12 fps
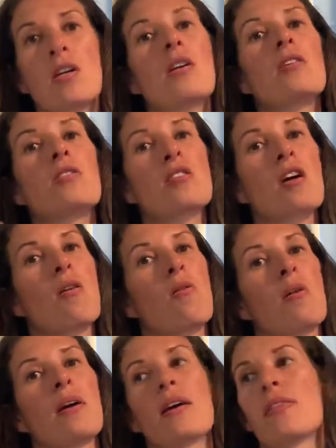
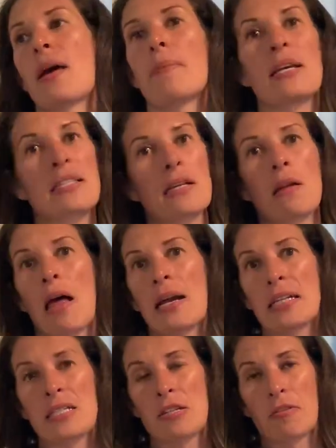So that makes it a lot
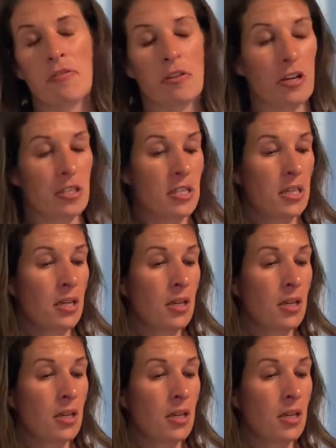easier for us.